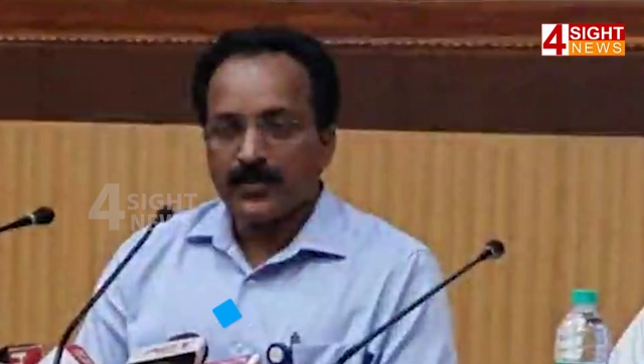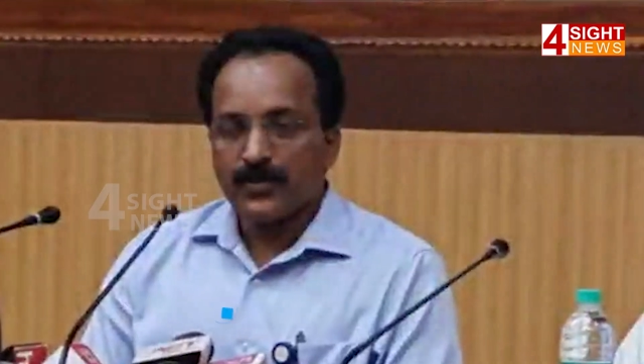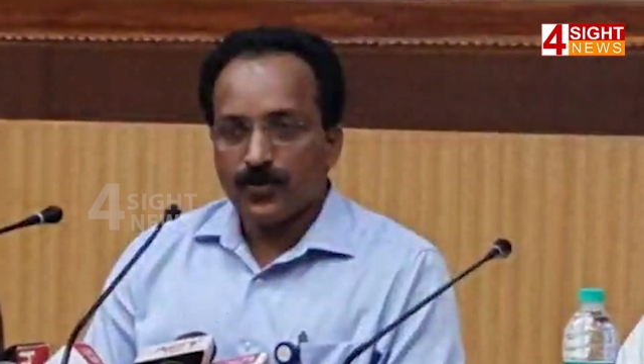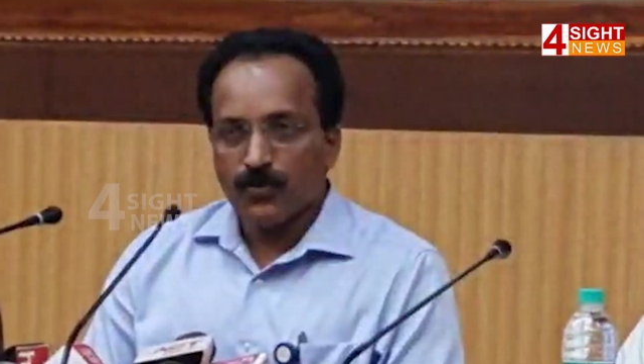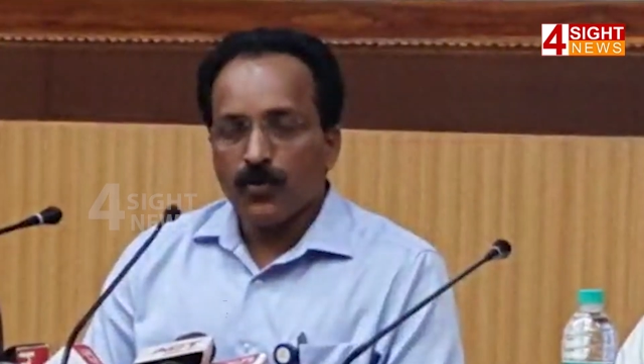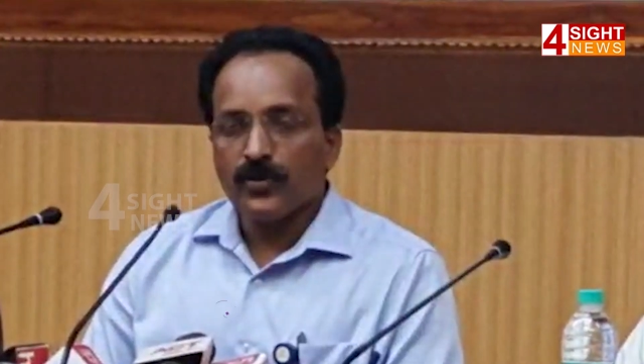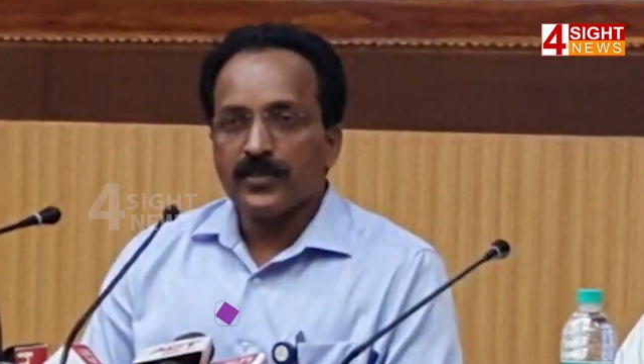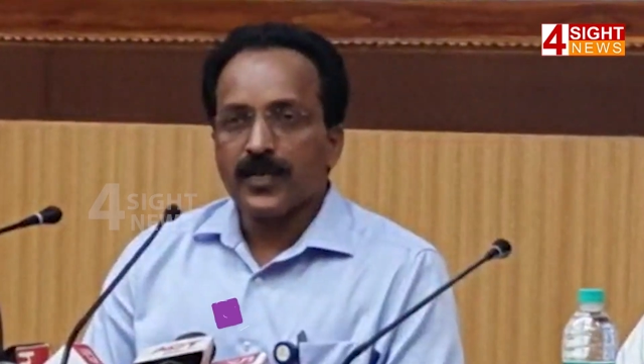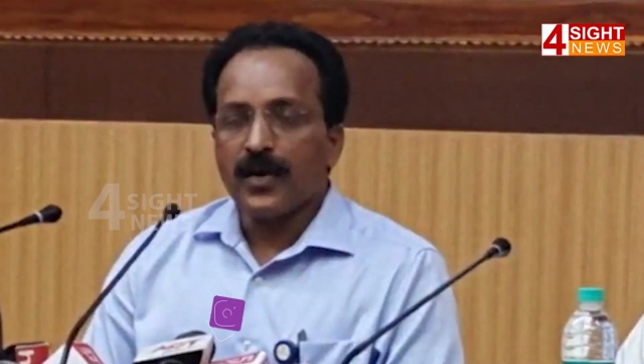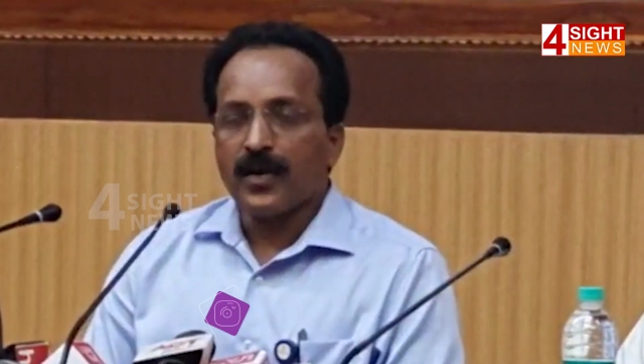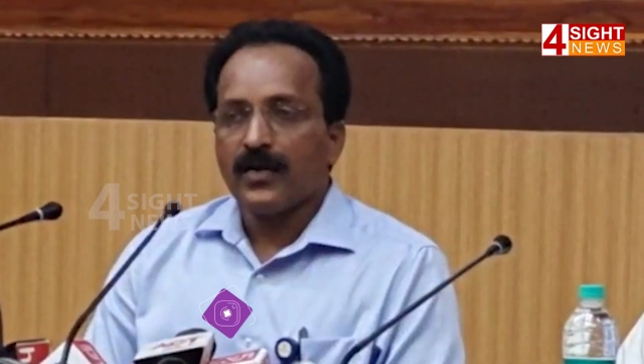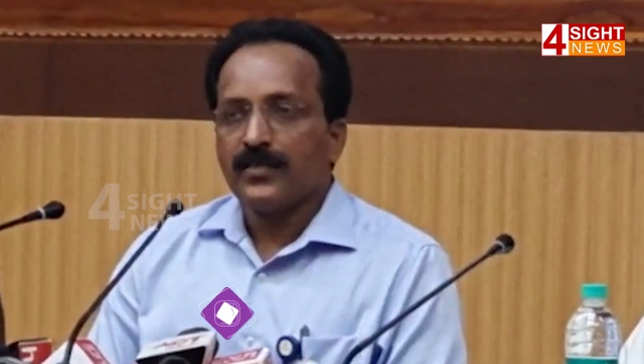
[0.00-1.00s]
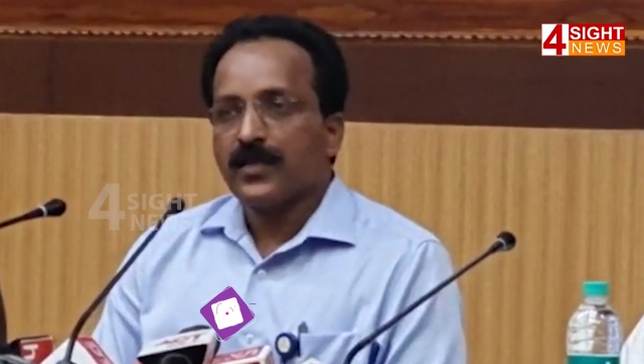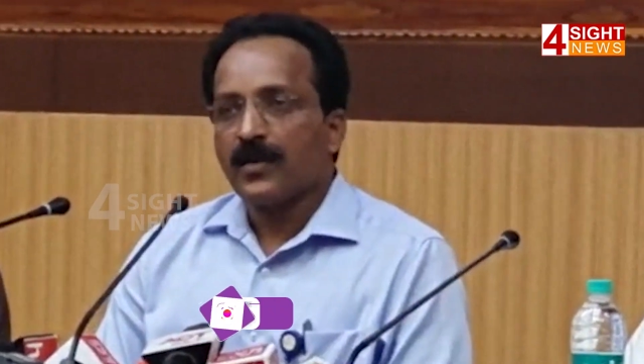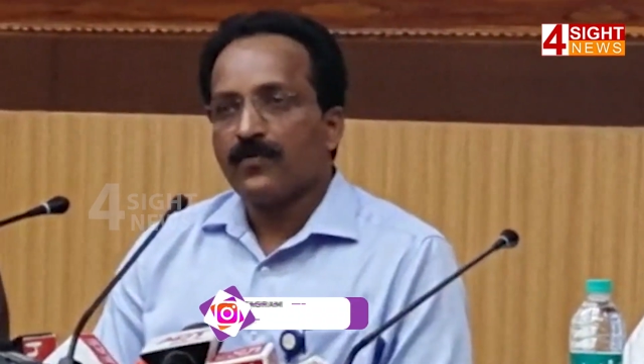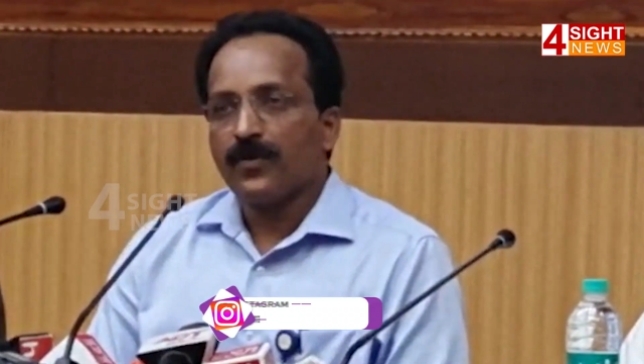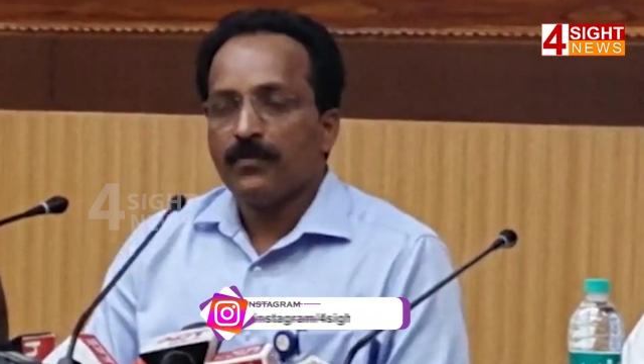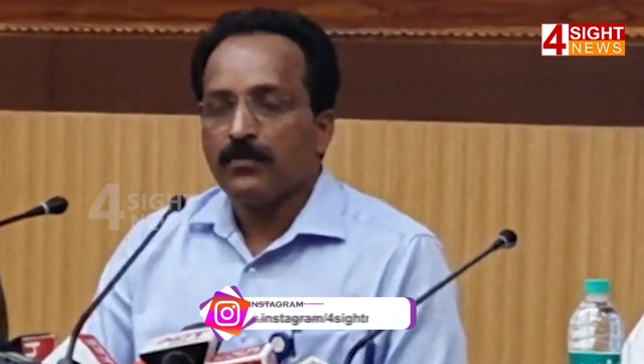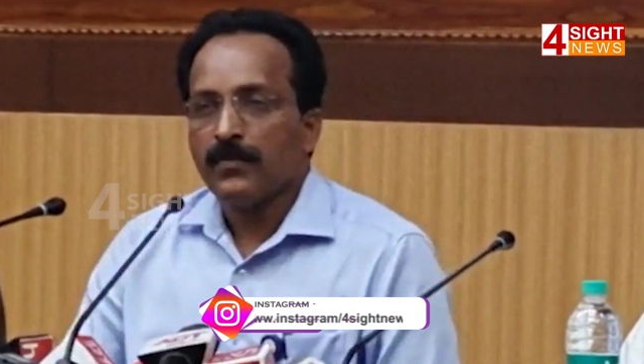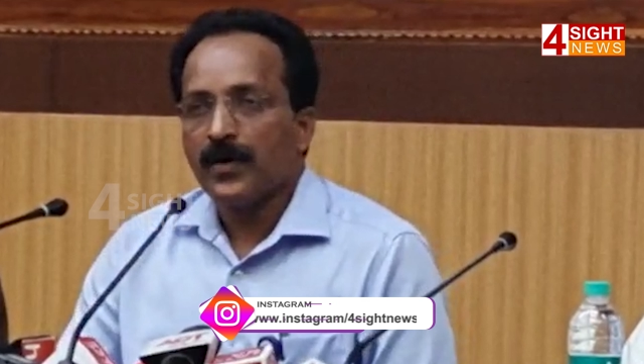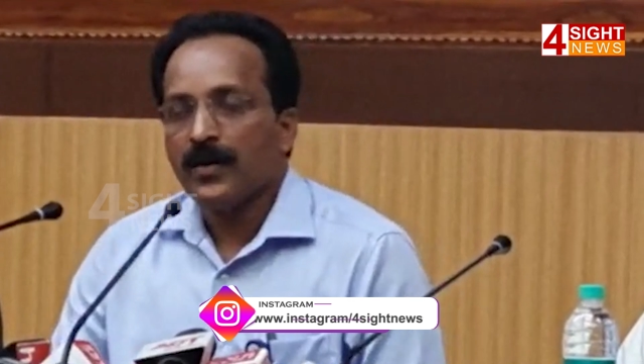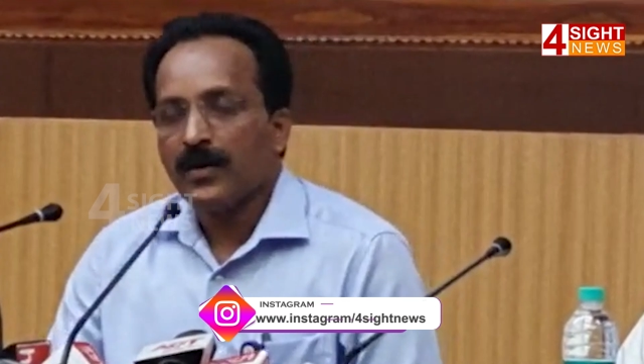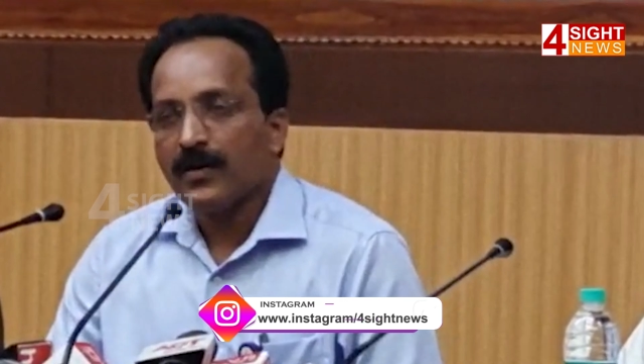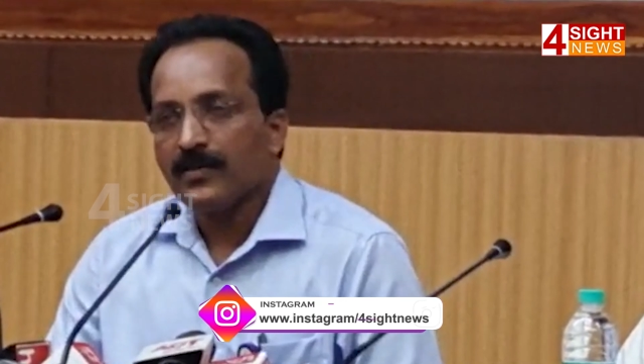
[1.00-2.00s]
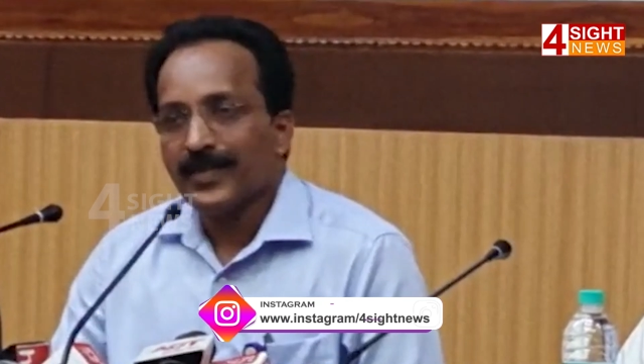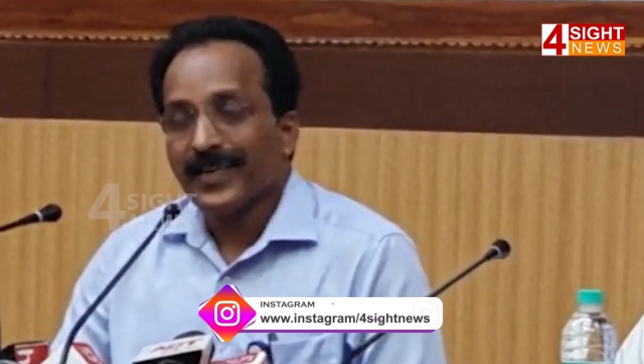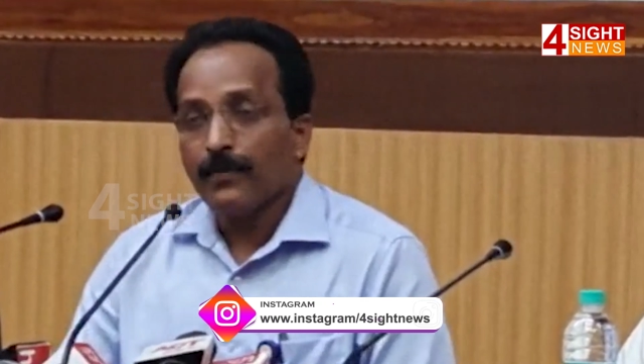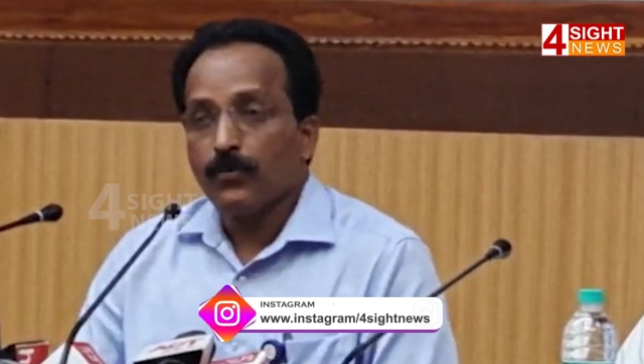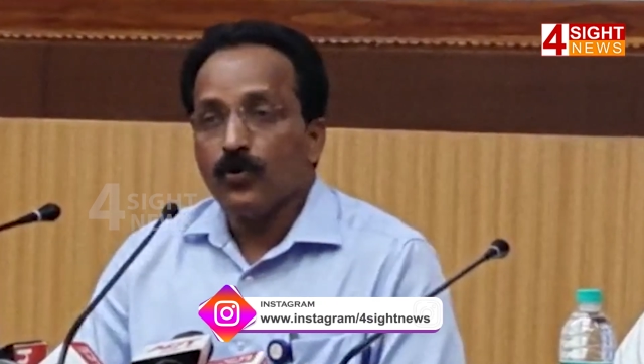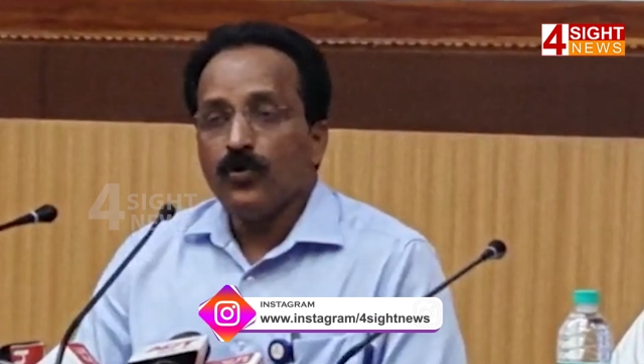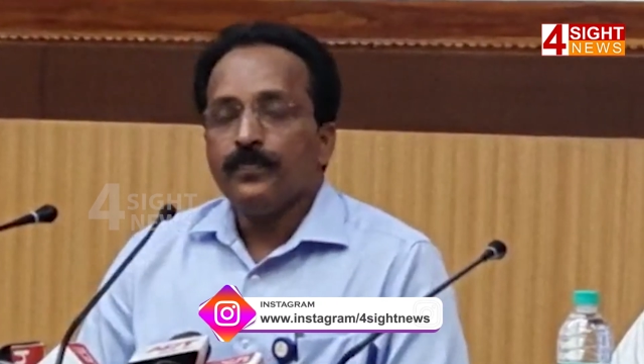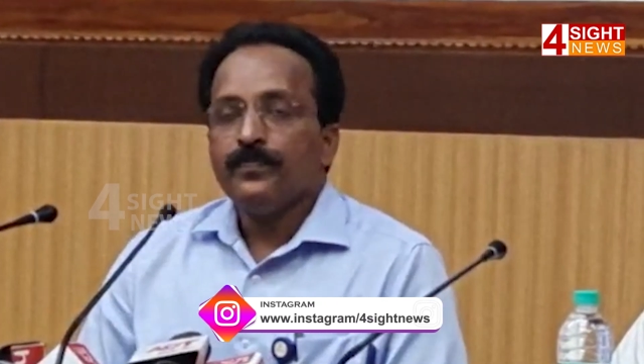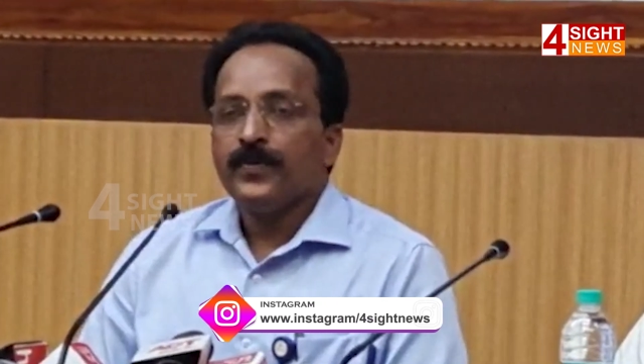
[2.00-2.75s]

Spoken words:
is to both the satellites are from Singapore,